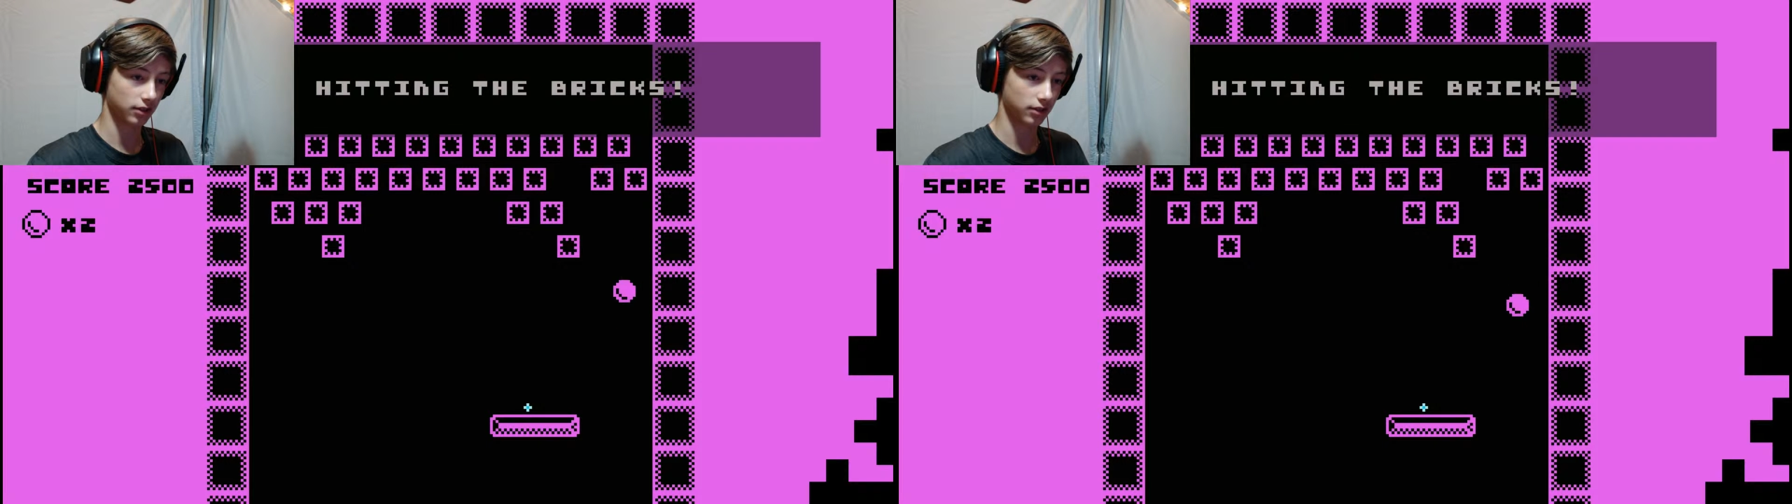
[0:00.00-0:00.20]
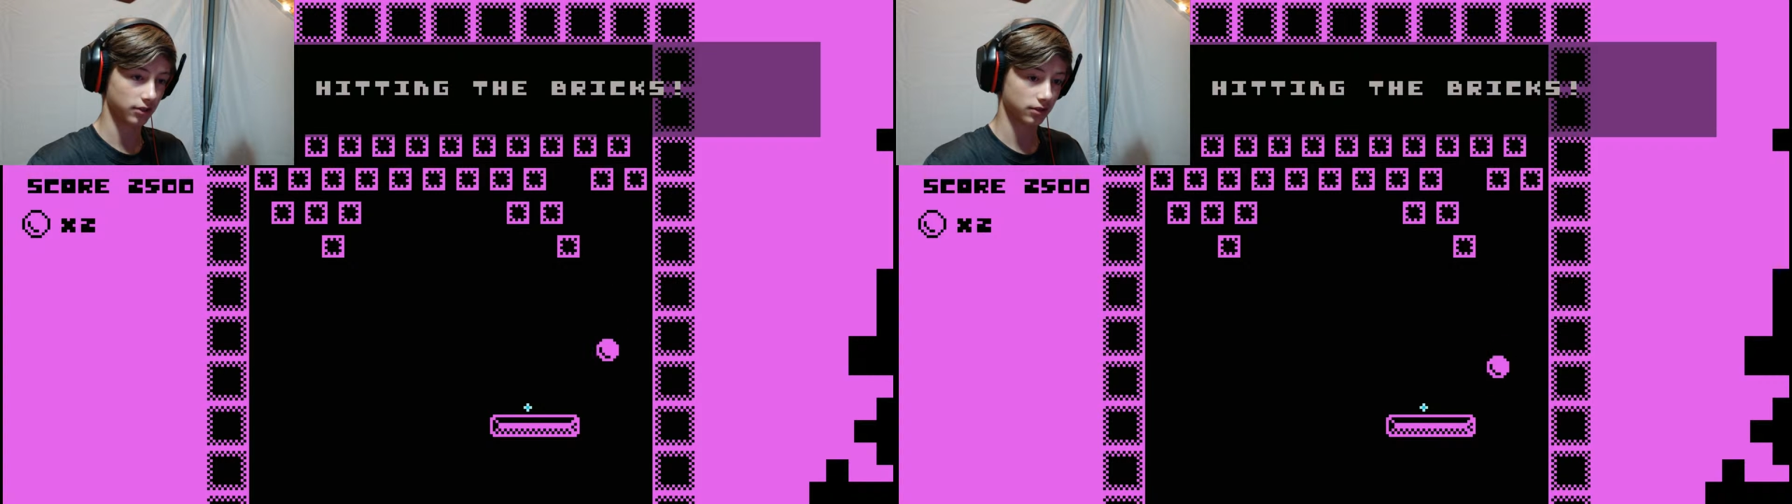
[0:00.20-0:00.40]

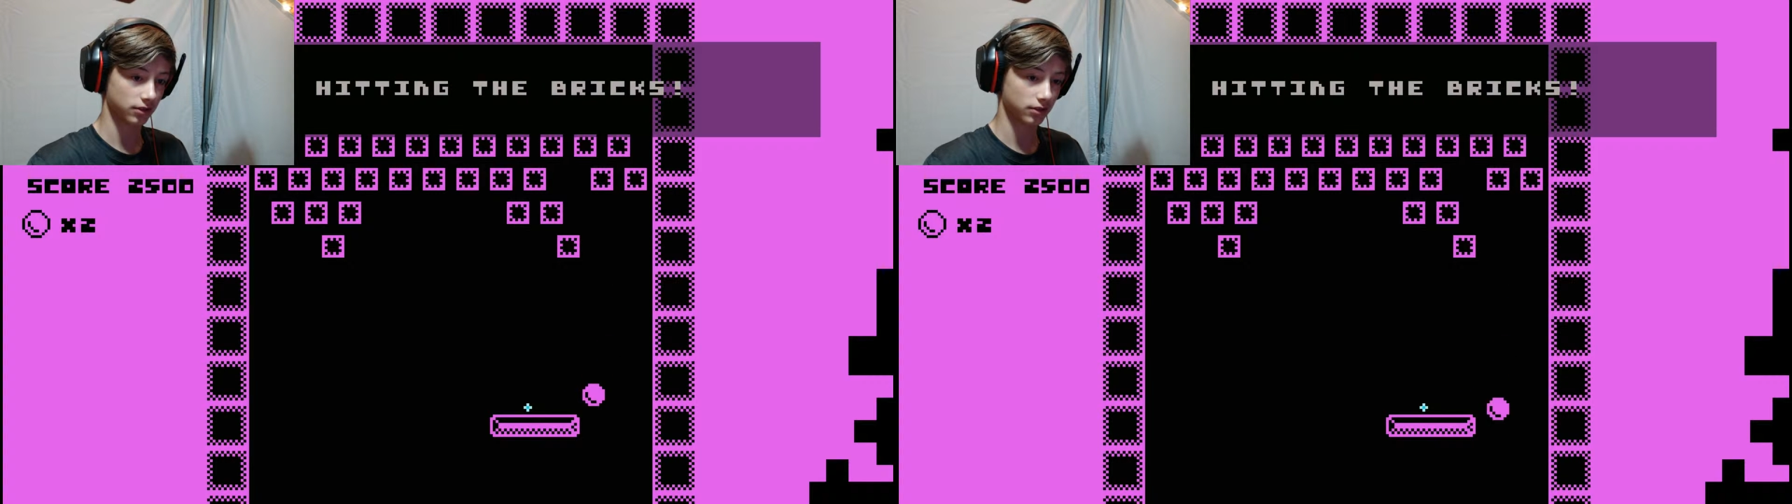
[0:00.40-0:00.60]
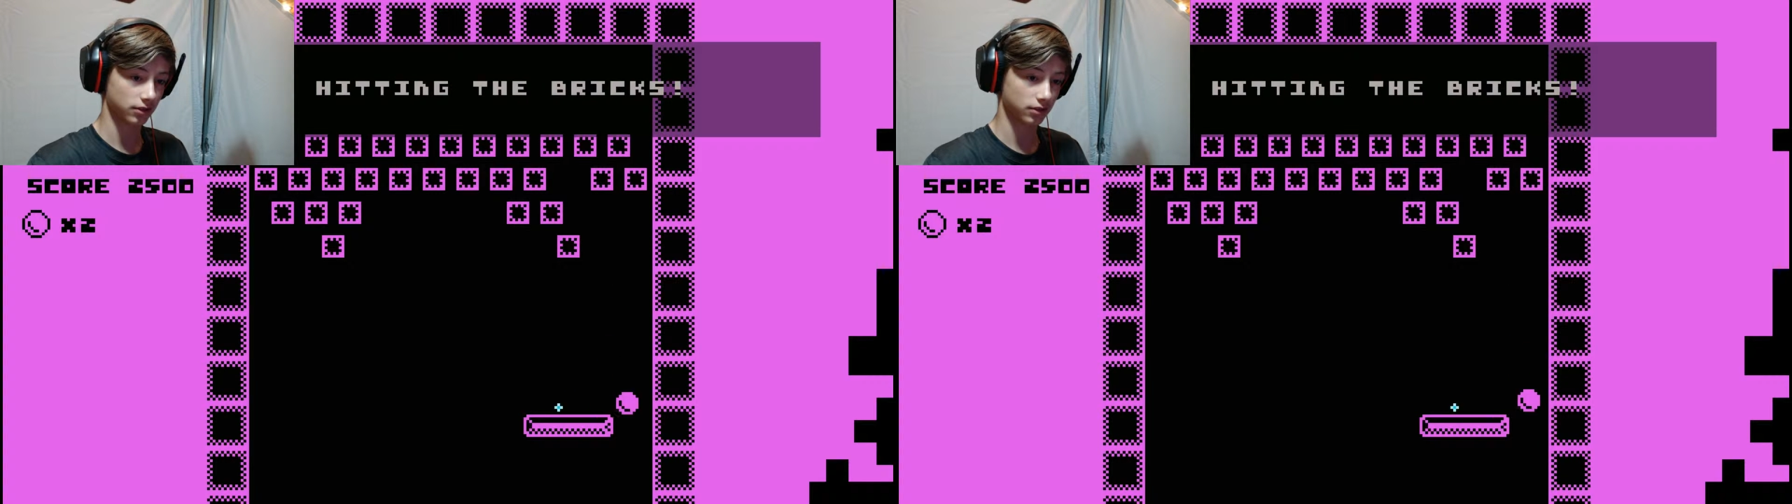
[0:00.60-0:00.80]
hitting
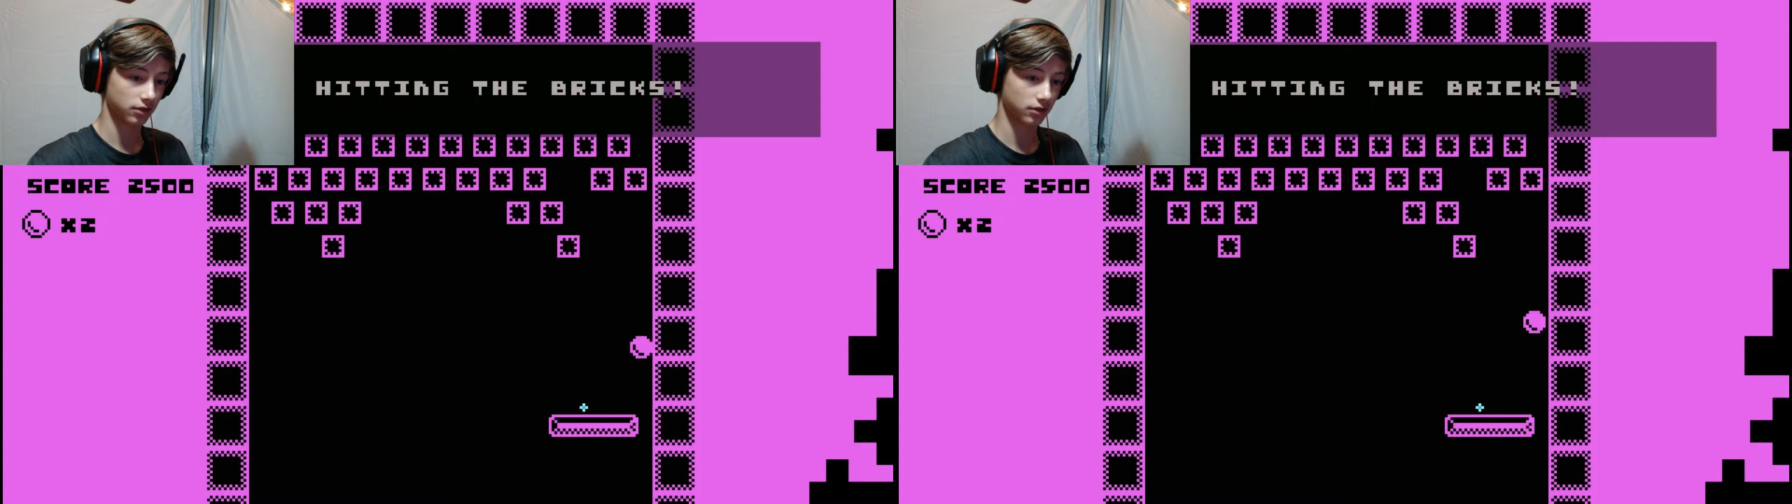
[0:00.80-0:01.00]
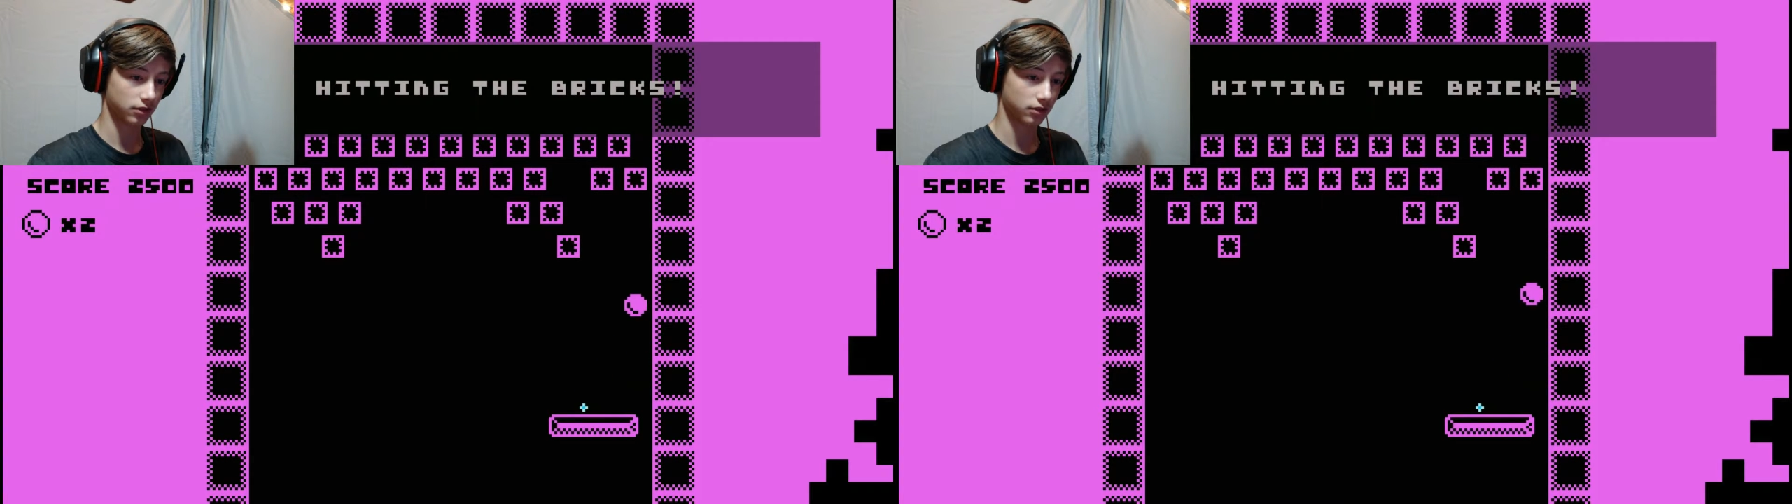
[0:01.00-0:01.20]
the
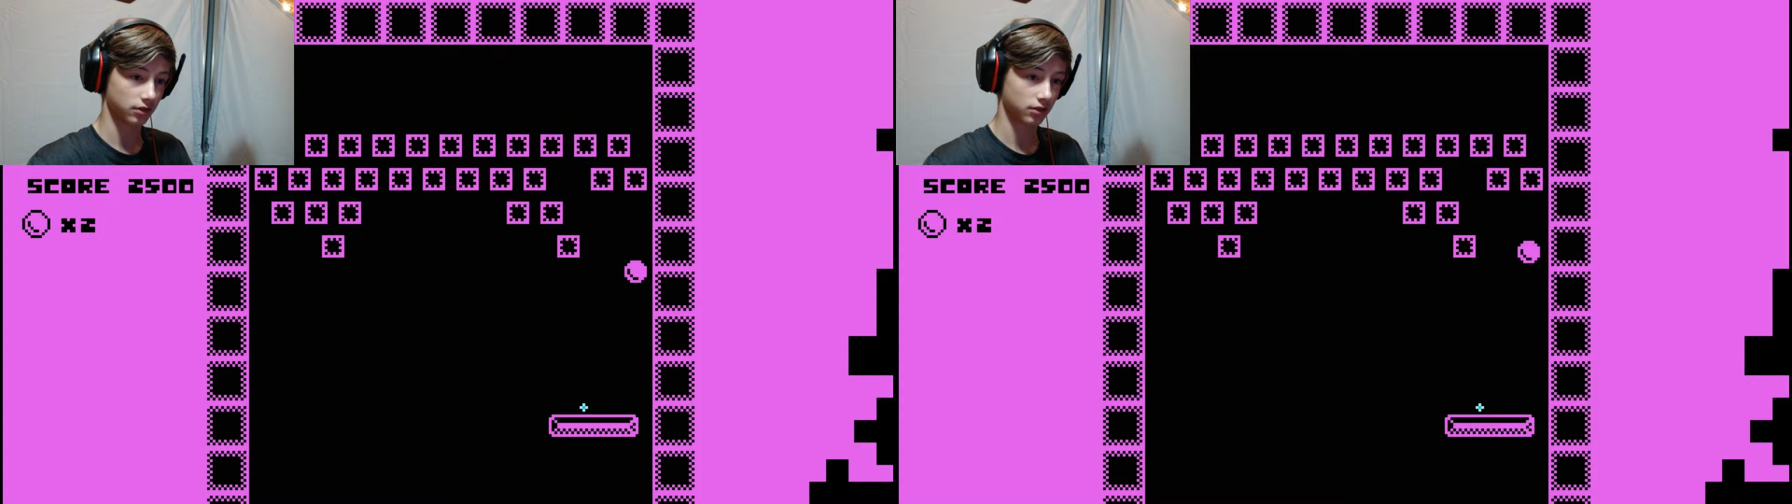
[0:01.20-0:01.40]
bricks!